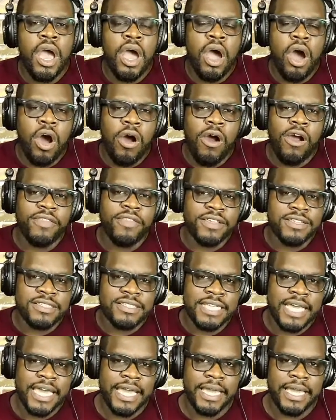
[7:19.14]
are the
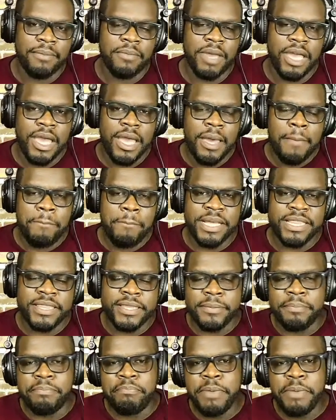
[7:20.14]
same. But the
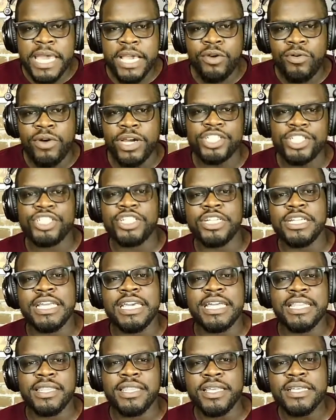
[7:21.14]
big question
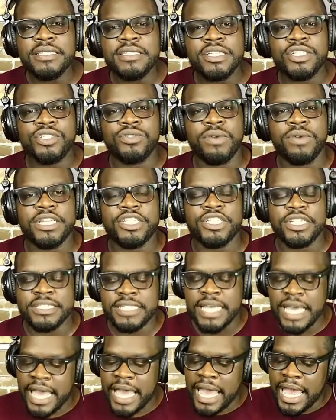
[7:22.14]
in this situation is,
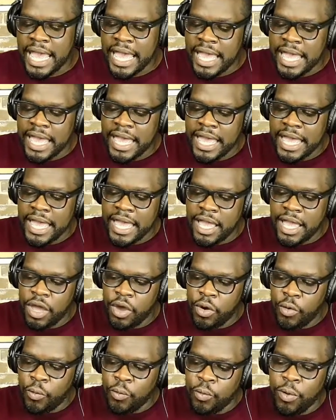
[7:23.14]

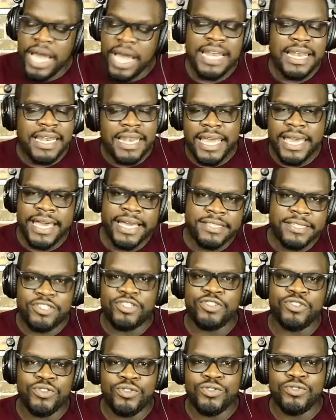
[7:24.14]
what led
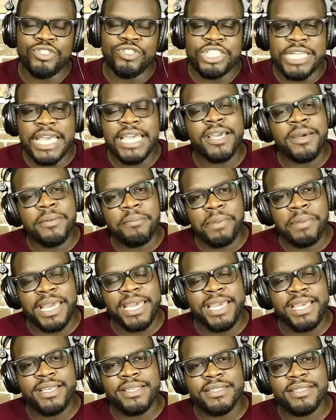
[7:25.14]
to Jacob
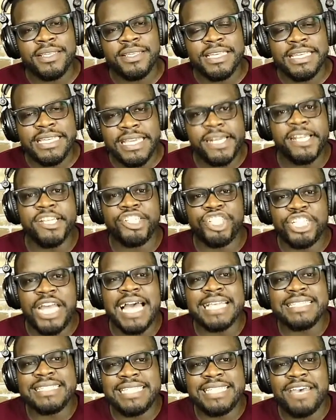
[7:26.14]
Blake getting shot
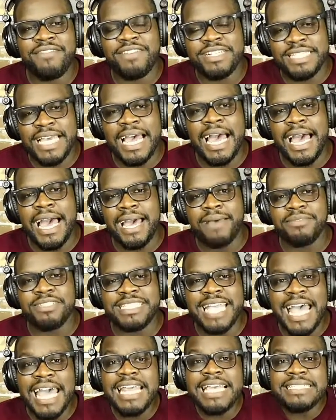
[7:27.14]
7 times?
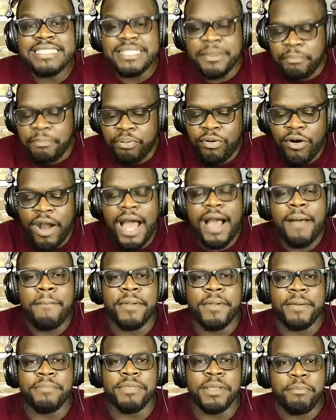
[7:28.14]
That is the
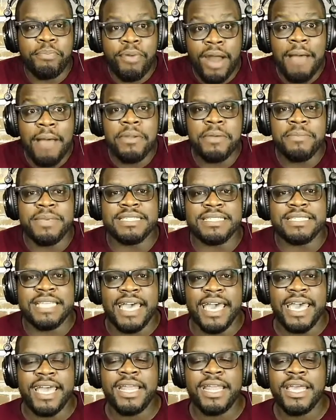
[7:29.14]
problem. The problem is
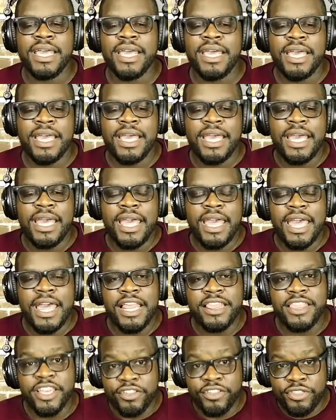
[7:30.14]
that
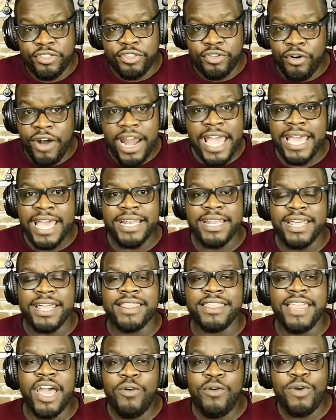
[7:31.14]

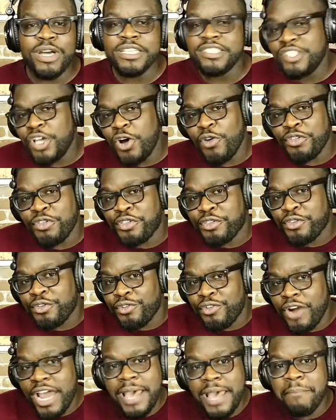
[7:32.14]
there was no
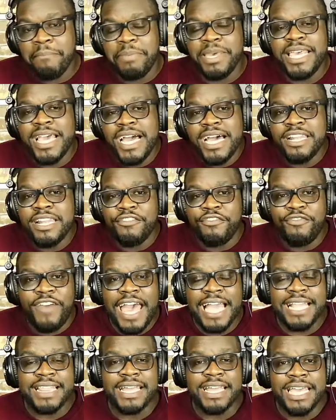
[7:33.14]
threat beyond the
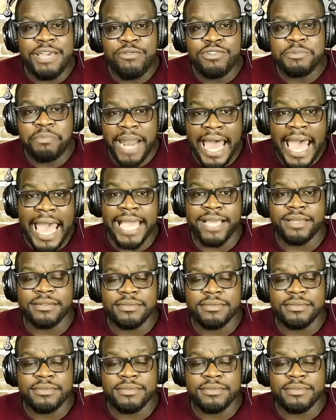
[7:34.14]
fact that he was black.